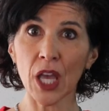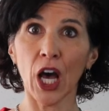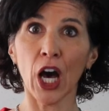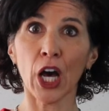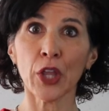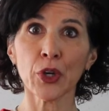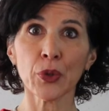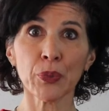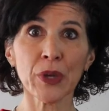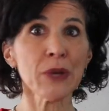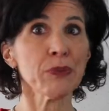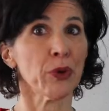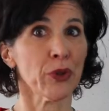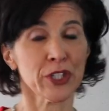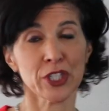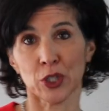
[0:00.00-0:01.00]
other
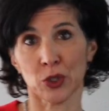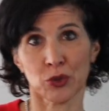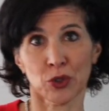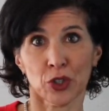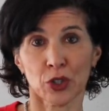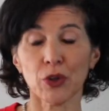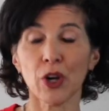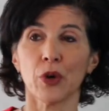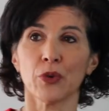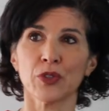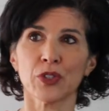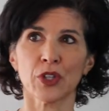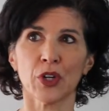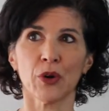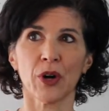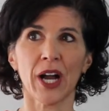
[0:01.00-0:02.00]
people. The children are grown,
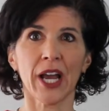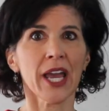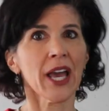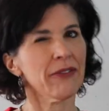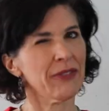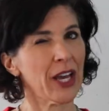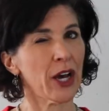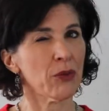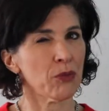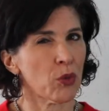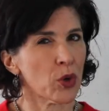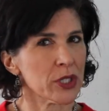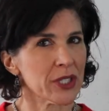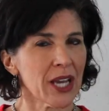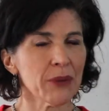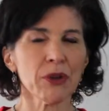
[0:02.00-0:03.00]
so I have now
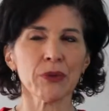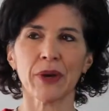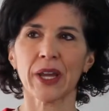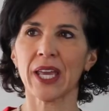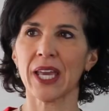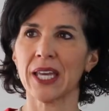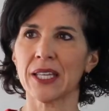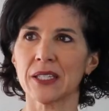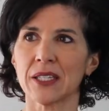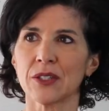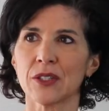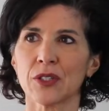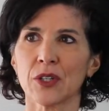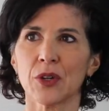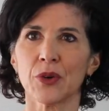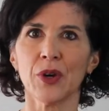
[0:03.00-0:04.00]
more time on my hands, and
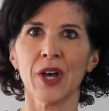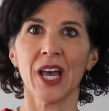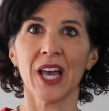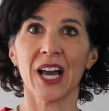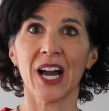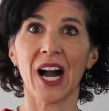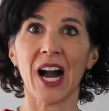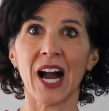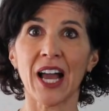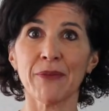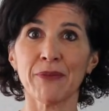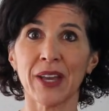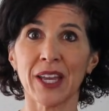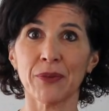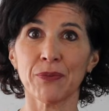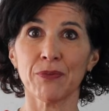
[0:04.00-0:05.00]
so I
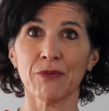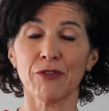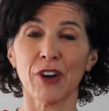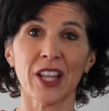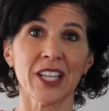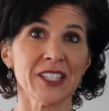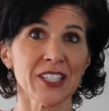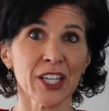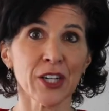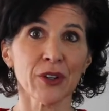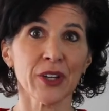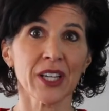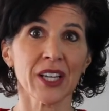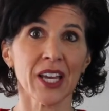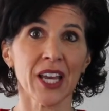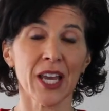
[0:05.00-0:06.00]
made
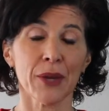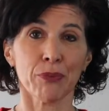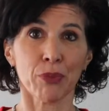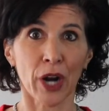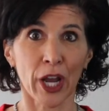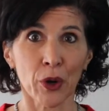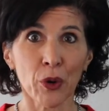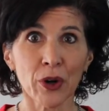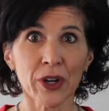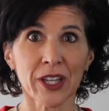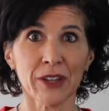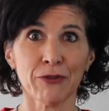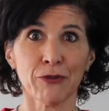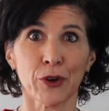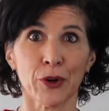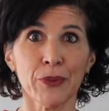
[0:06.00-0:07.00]
volunteering a
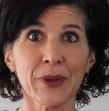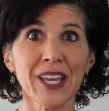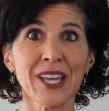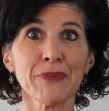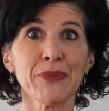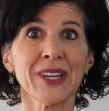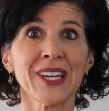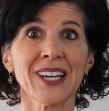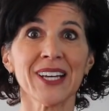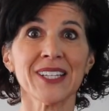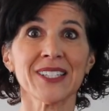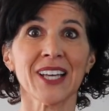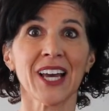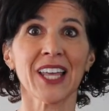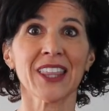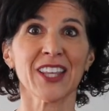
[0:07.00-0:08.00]
priority for me
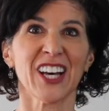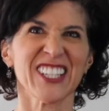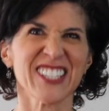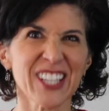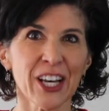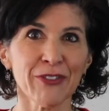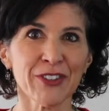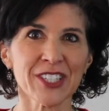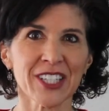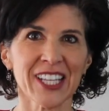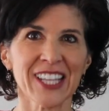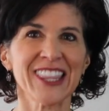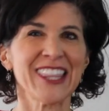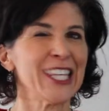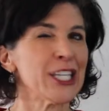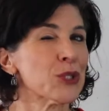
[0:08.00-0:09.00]
because I thought
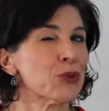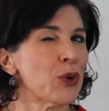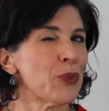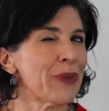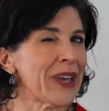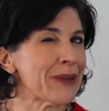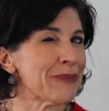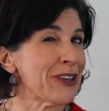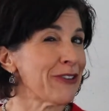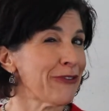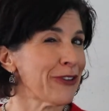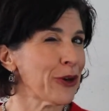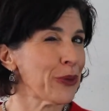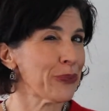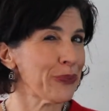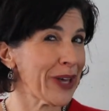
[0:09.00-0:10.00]
selfishly, this will make me
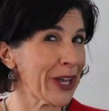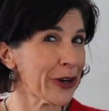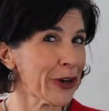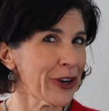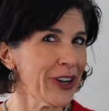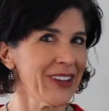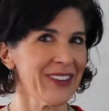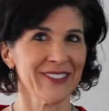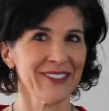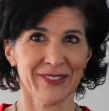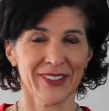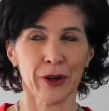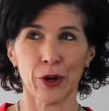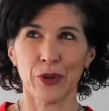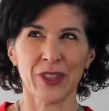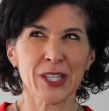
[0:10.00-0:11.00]
feel better,
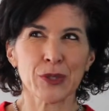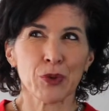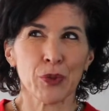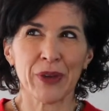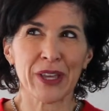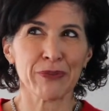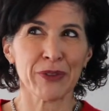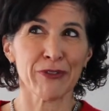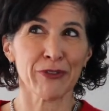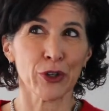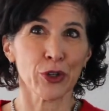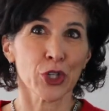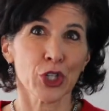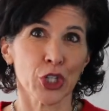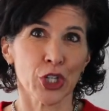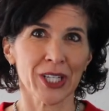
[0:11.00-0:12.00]
or this will make me
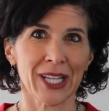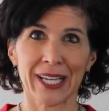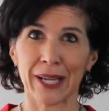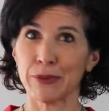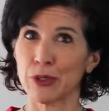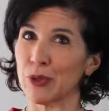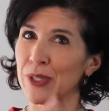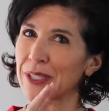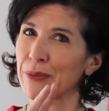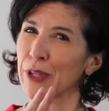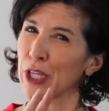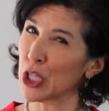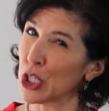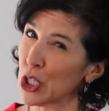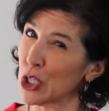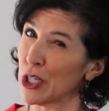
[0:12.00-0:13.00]
feel good, like I'm doing
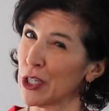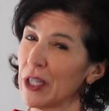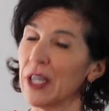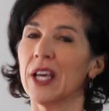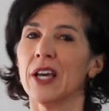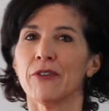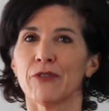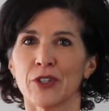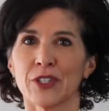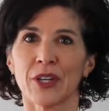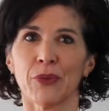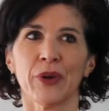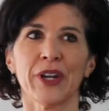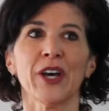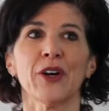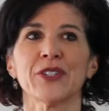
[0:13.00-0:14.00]
something good for
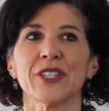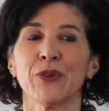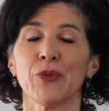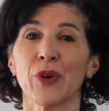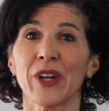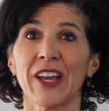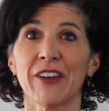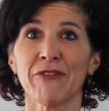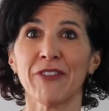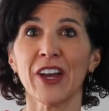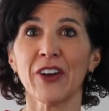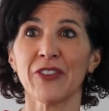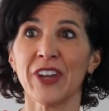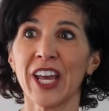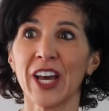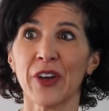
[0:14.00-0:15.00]
someone else. And what I
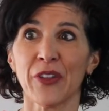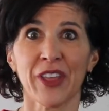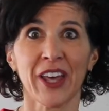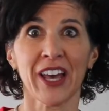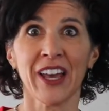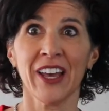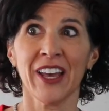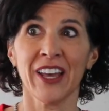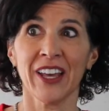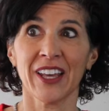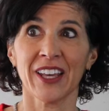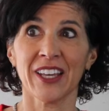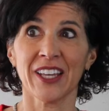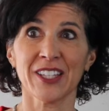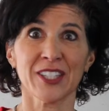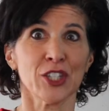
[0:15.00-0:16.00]
found now, that
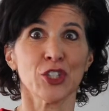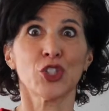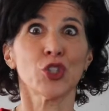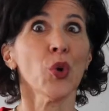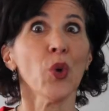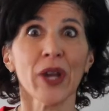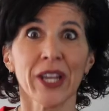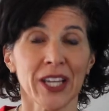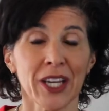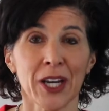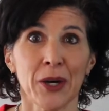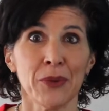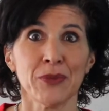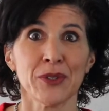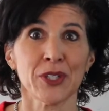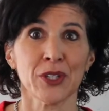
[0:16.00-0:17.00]
it's a joy to
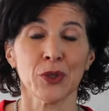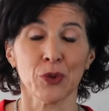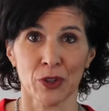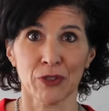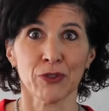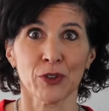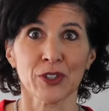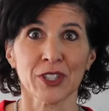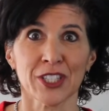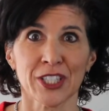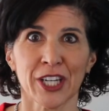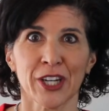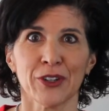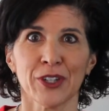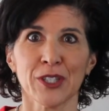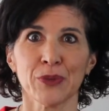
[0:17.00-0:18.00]
come to North Fulton
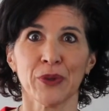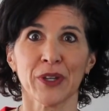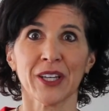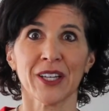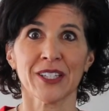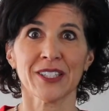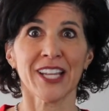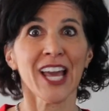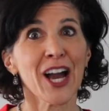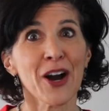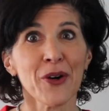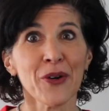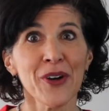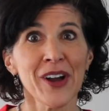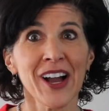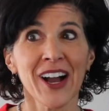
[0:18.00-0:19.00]
Charities, because
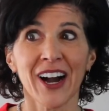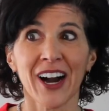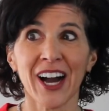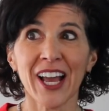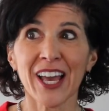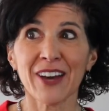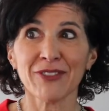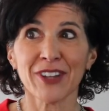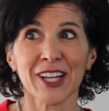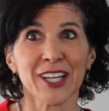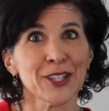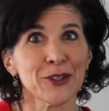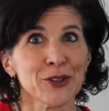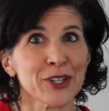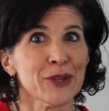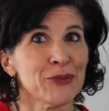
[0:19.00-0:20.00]
now I have like a
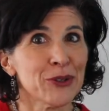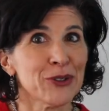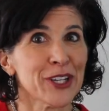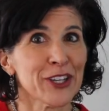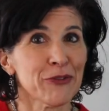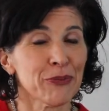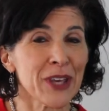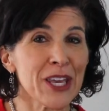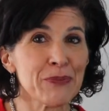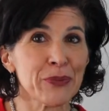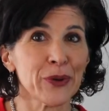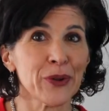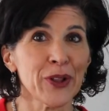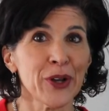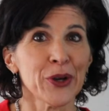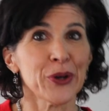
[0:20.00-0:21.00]
little community of
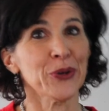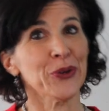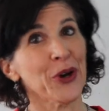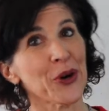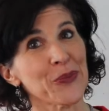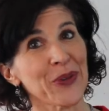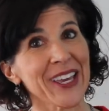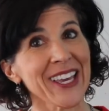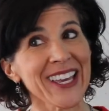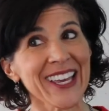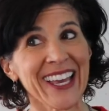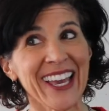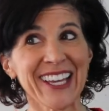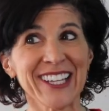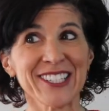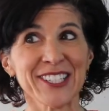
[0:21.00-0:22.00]
people who know
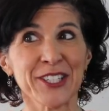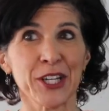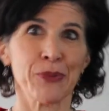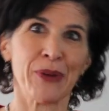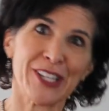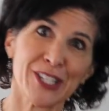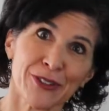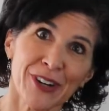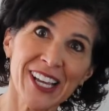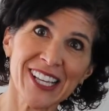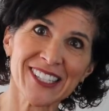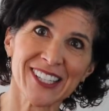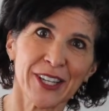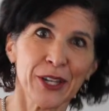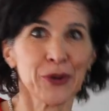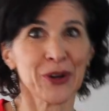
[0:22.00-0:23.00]
me and know my
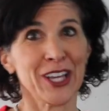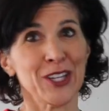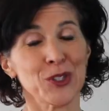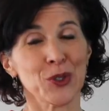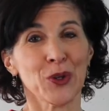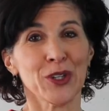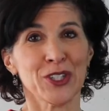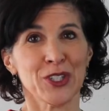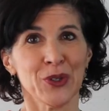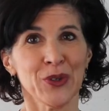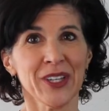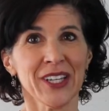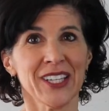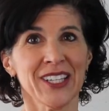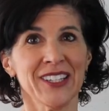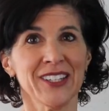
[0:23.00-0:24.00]
strengths and know what I enjoy
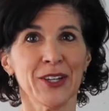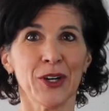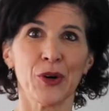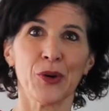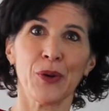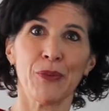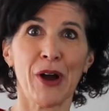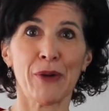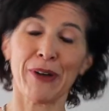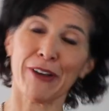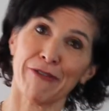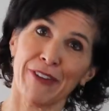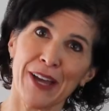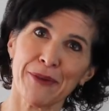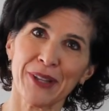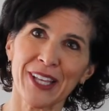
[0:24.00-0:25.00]
doing and know about my
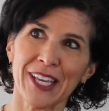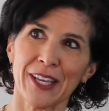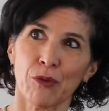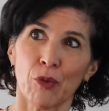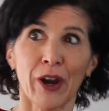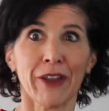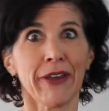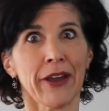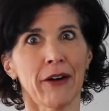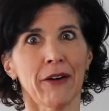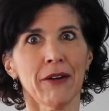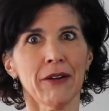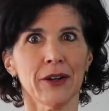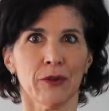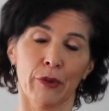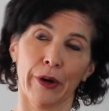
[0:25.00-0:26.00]
family and where they
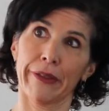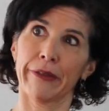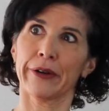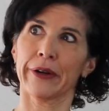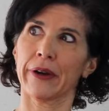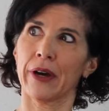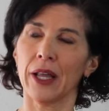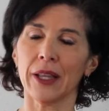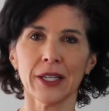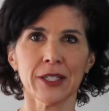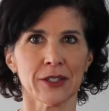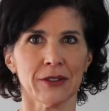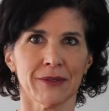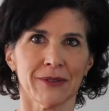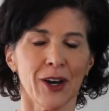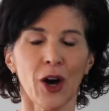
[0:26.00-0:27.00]
are and where they're in
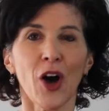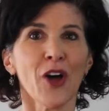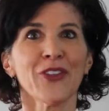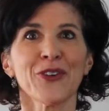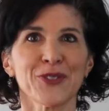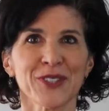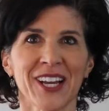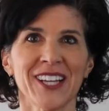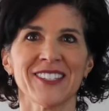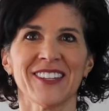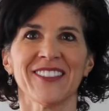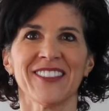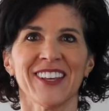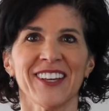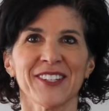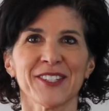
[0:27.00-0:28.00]
college and all those kinds
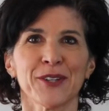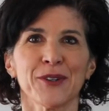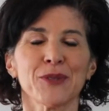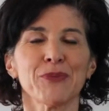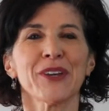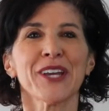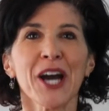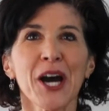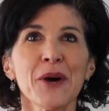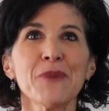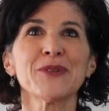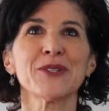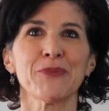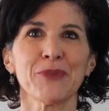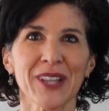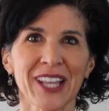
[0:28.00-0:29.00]
of things. So it
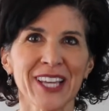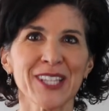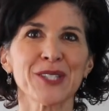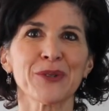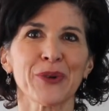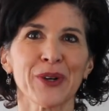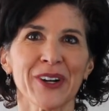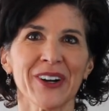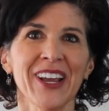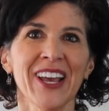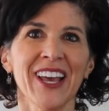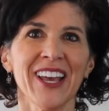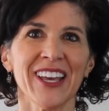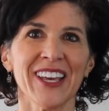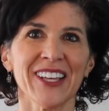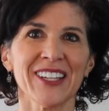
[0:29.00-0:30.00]
becomes a place where
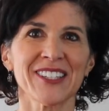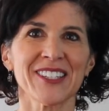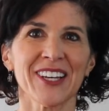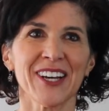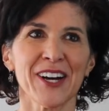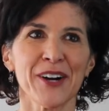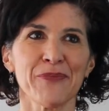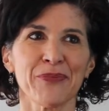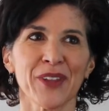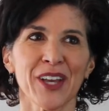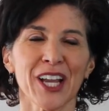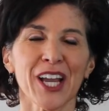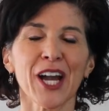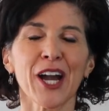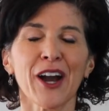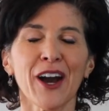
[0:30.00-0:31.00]
it's
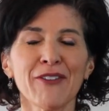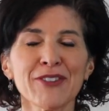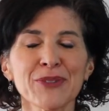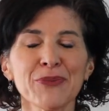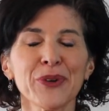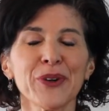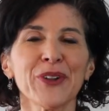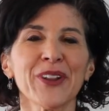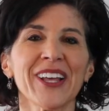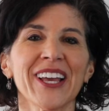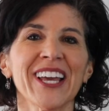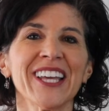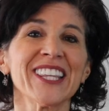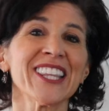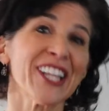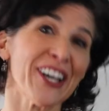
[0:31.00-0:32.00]
comfortable
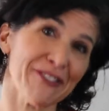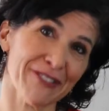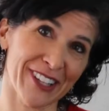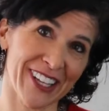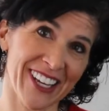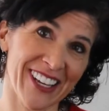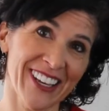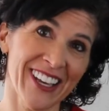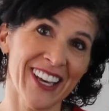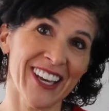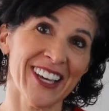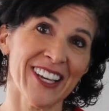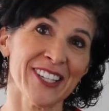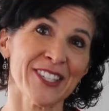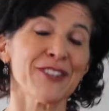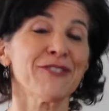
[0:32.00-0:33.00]
and lovely
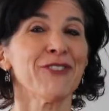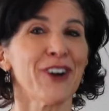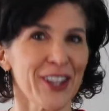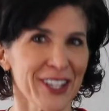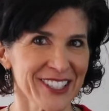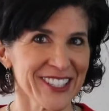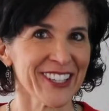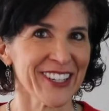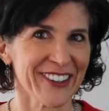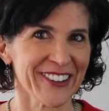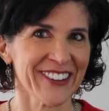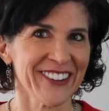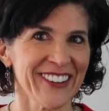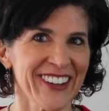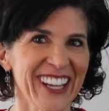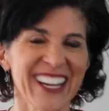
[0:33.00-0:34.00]
to
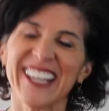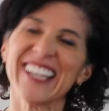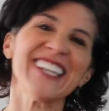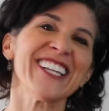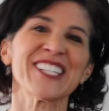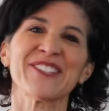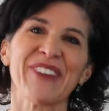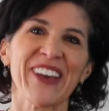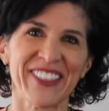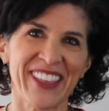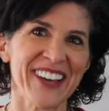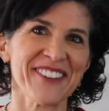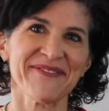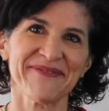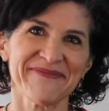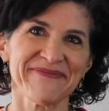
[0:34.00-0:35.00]
volunteer, and I didn't expect that.